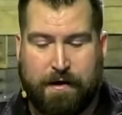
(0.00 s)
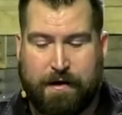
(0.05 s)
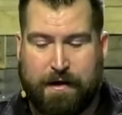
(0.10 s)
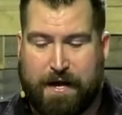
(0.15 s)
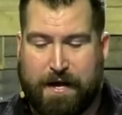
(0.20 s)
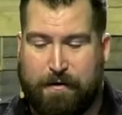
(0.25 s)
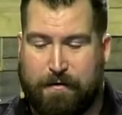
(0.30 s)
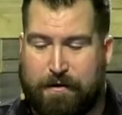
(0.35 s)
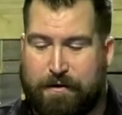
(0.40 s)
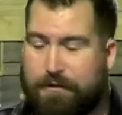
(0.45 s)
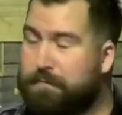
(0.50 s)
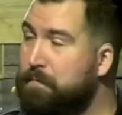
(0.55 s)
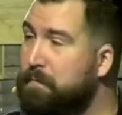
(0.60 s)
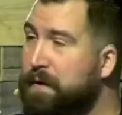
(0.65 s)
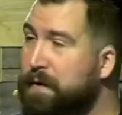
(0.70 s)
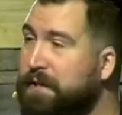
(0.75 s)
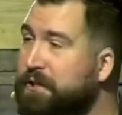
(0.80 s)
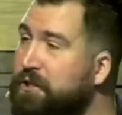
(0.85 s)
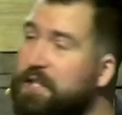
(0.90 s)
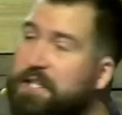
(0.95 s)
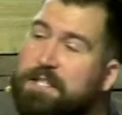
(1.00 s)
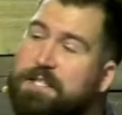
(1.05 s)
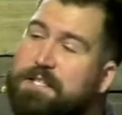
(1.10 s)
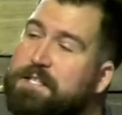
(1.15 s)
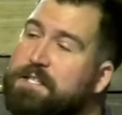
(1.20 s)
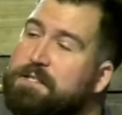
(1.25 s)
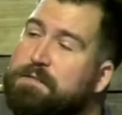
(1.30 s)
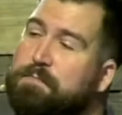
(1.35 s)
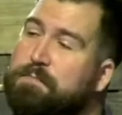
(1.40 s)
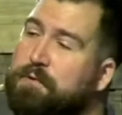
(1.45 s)
And, but
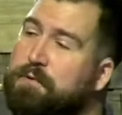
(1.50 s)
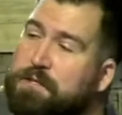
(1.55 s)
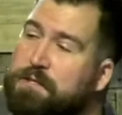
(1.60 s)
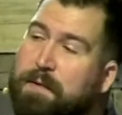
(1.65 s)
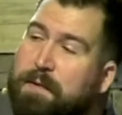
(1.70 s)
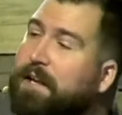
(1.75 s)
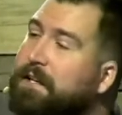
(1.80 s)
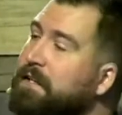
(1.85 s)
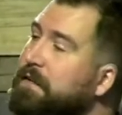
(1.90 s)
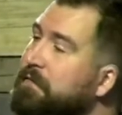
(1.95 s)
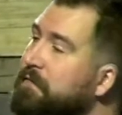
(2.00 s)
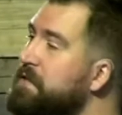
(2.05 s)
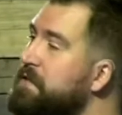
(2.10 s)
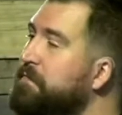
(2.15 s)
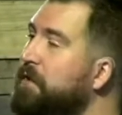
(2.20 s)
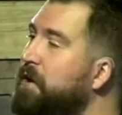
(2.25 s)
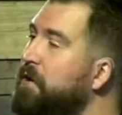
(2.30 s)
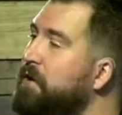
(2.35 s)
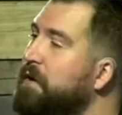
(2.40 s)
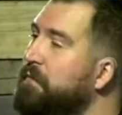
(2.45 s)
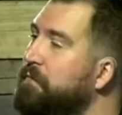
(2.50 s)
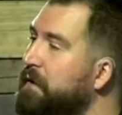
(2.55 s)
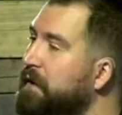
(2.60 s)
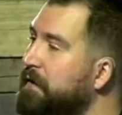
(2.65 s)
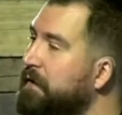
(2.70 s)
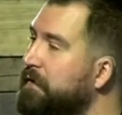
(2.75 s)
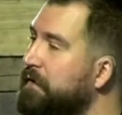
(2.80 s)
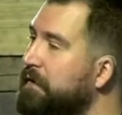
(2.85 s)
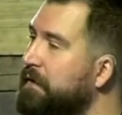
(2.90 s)
Jesus' perspective is far different.